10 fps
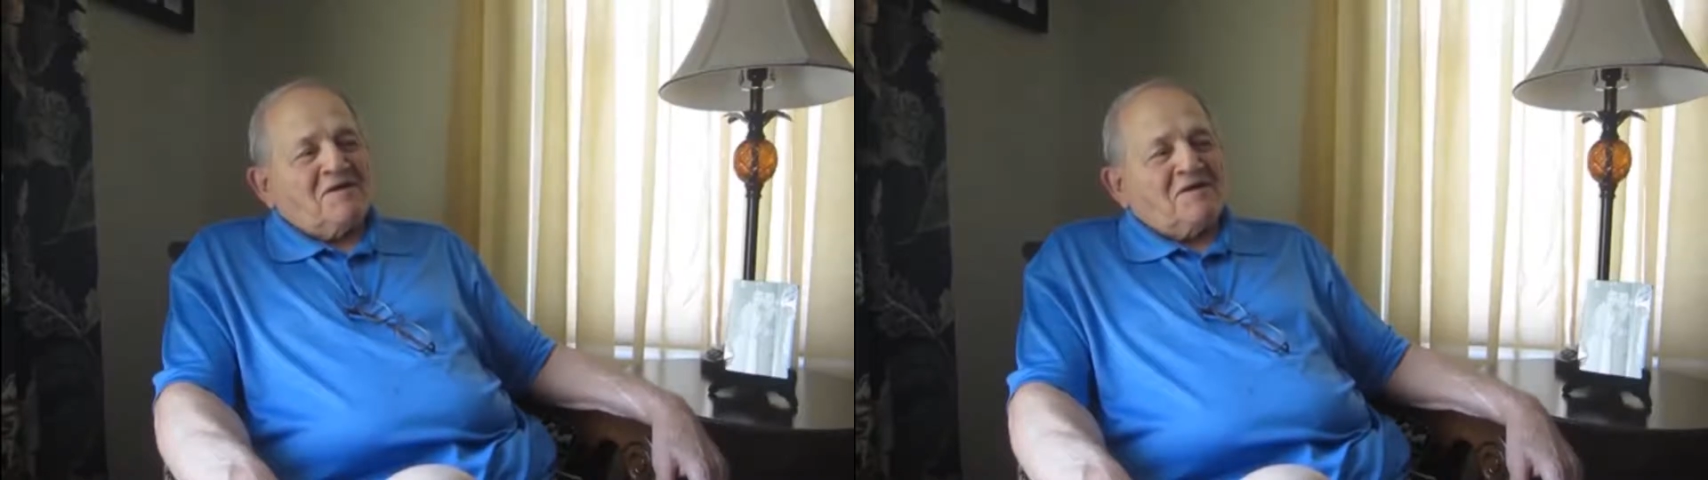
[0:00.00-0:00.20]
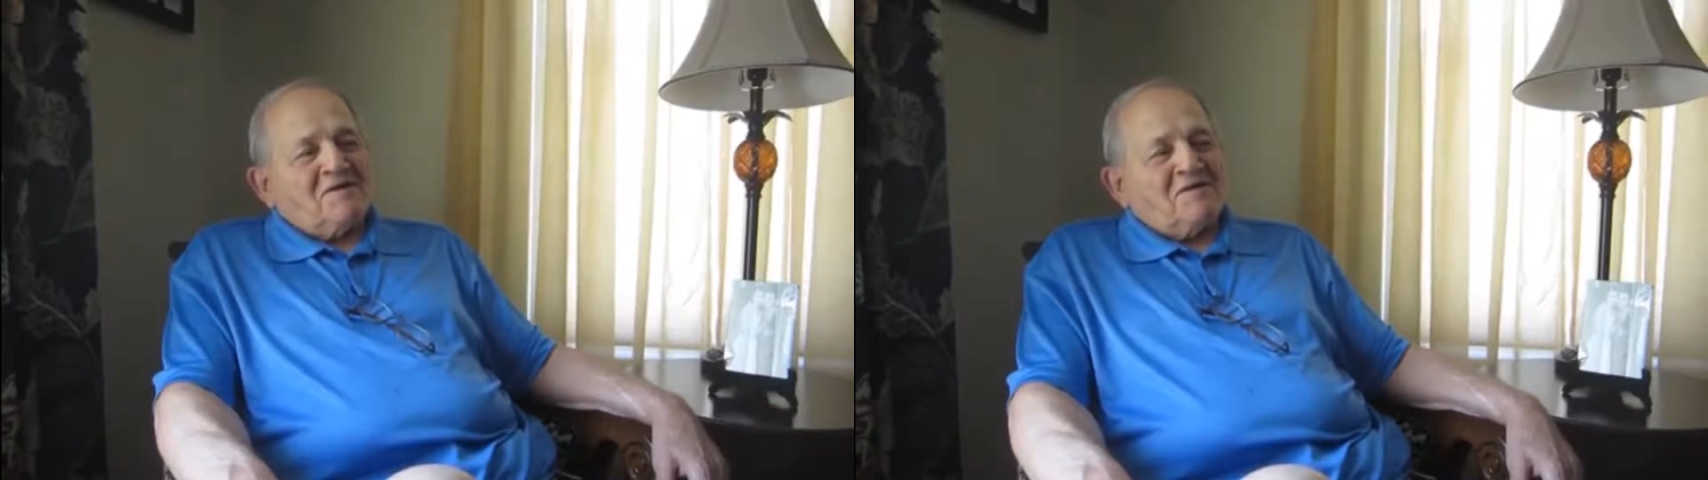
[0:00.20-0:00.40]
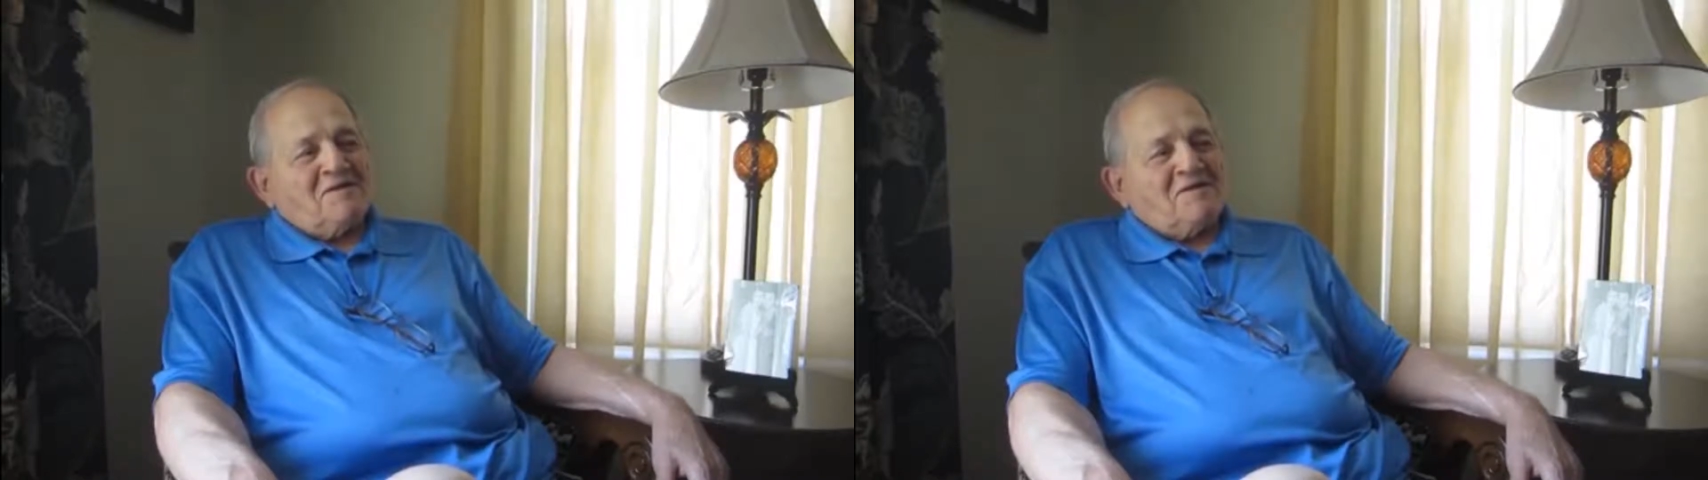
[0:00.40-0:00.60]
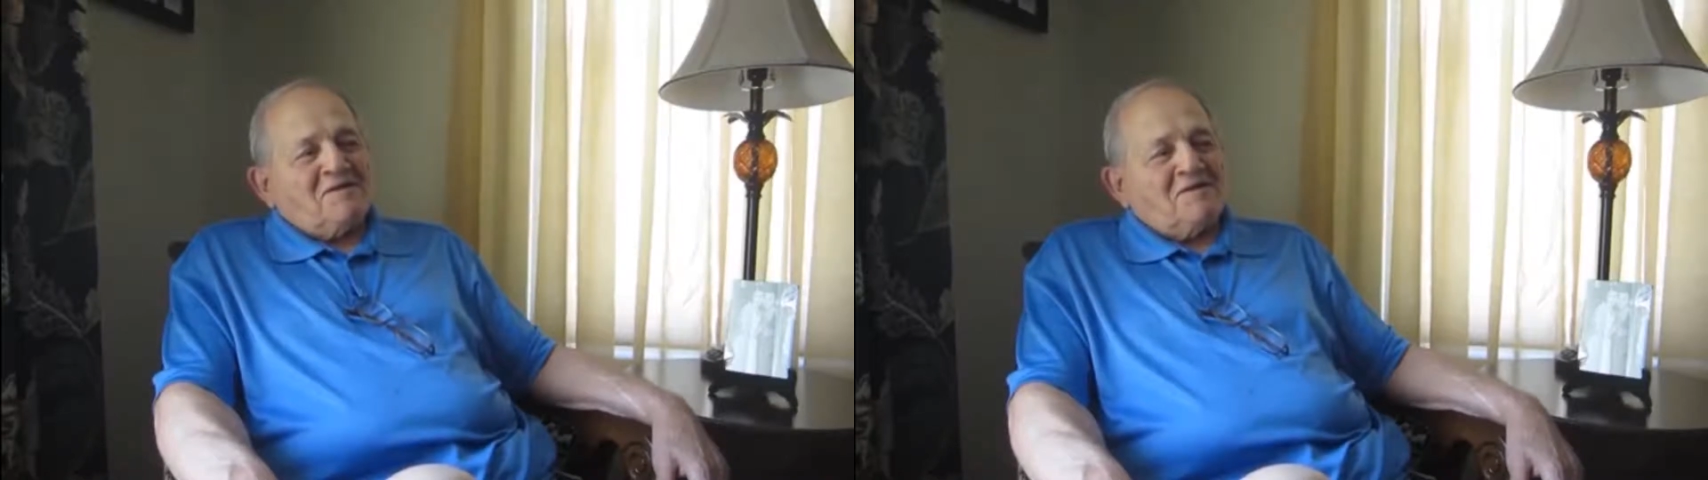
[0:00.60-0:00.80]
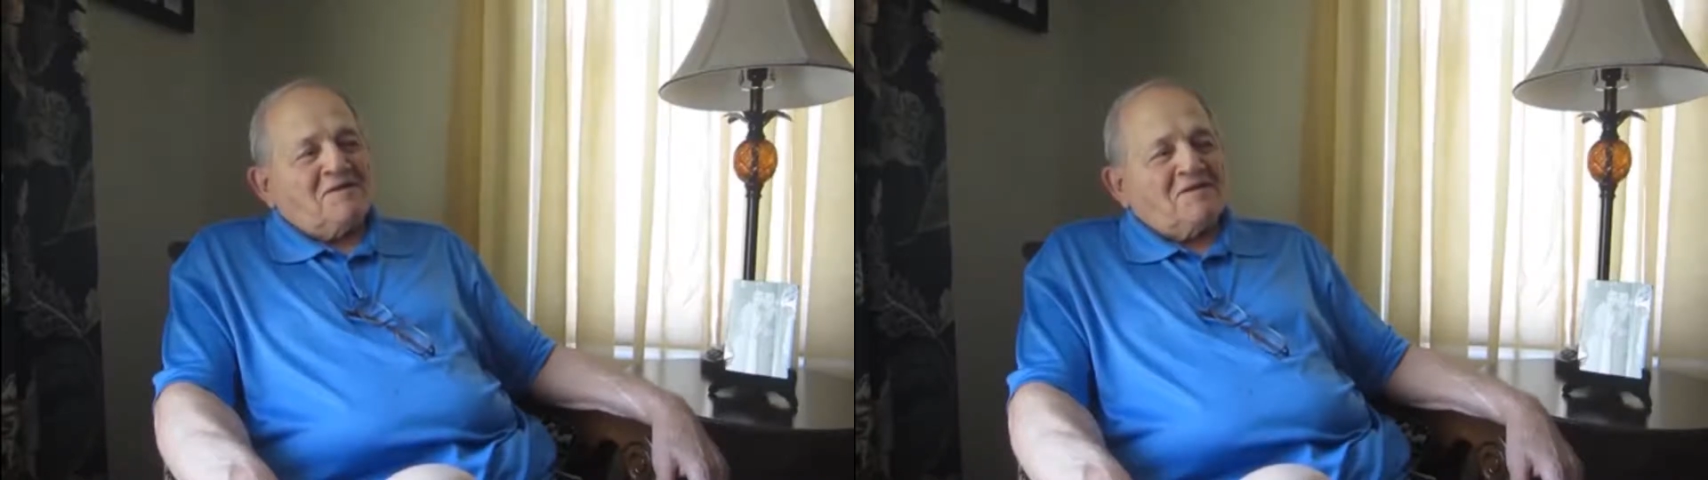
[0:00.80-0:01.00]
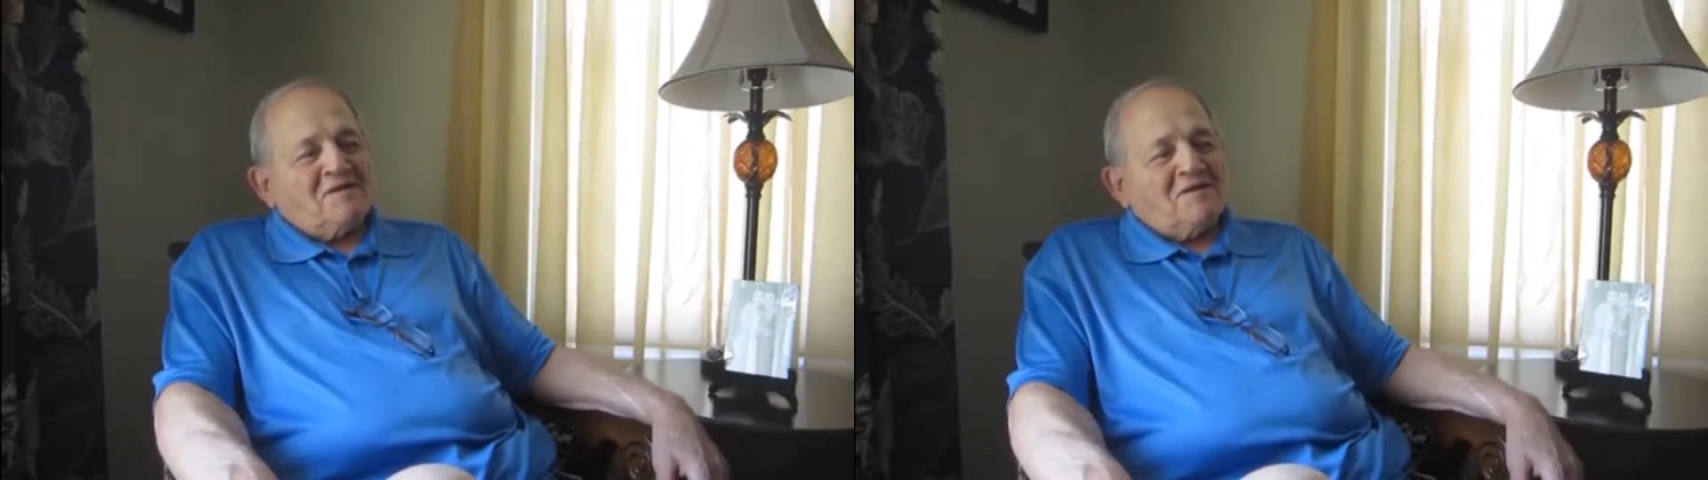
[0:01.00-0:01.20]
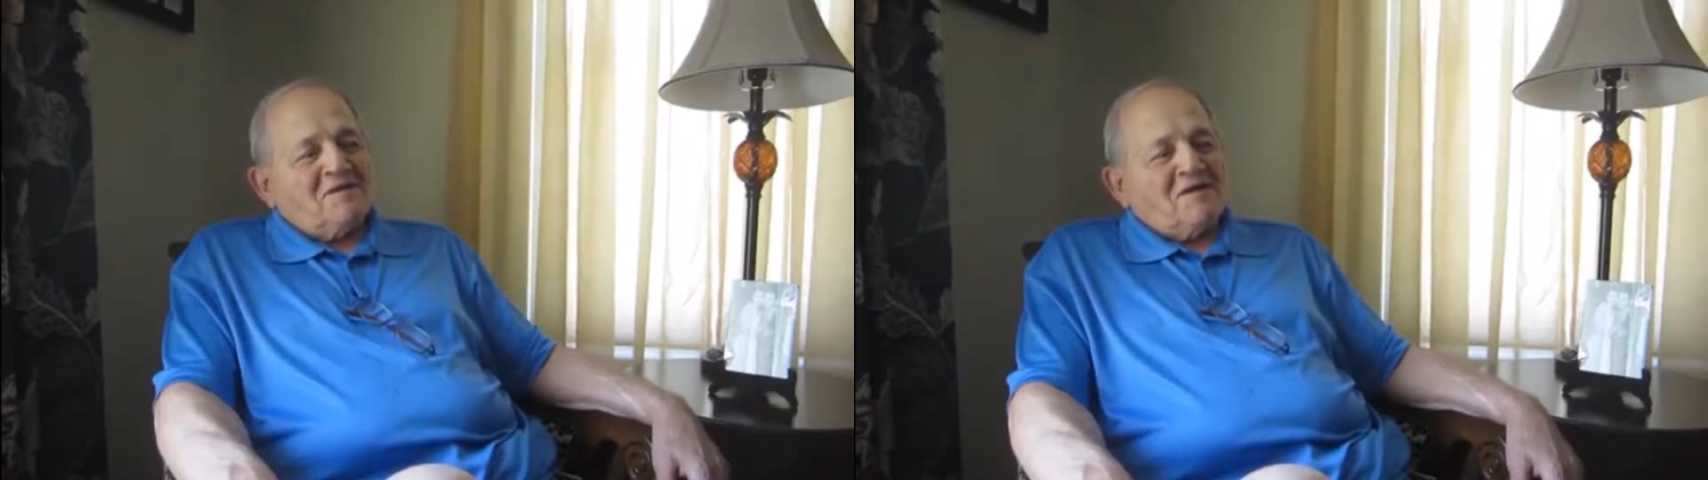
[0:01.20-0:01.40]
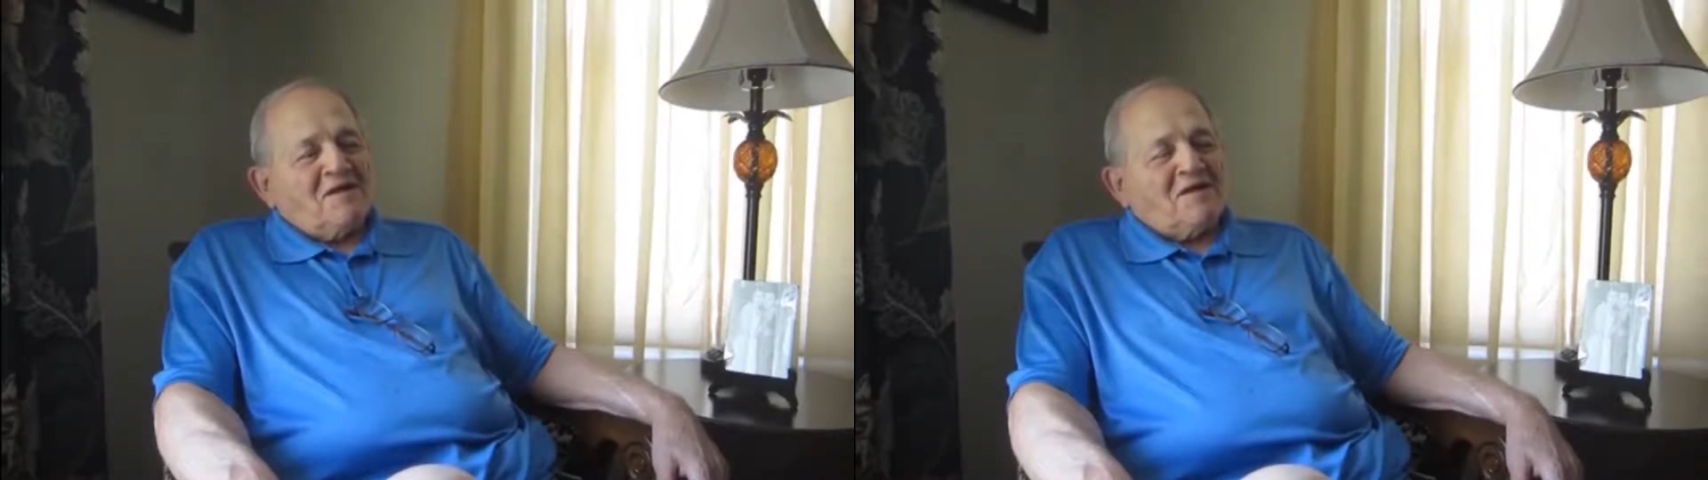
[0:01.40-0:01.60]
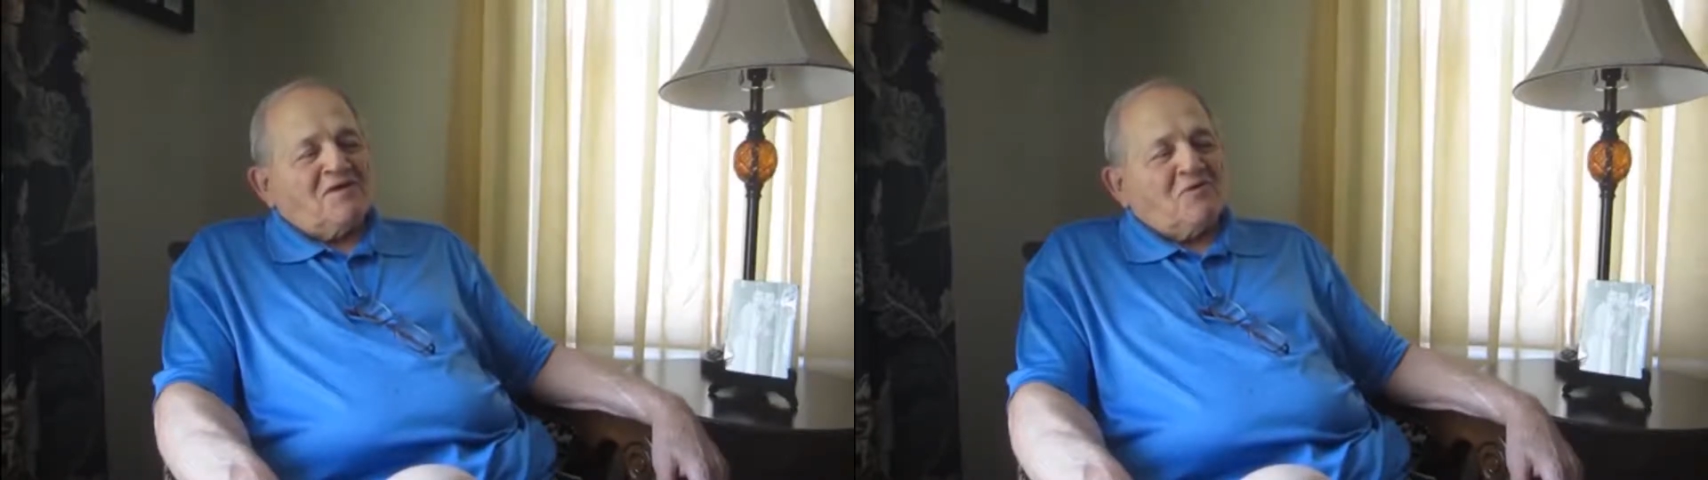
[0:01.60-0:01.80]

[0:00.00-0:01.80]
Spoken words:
and I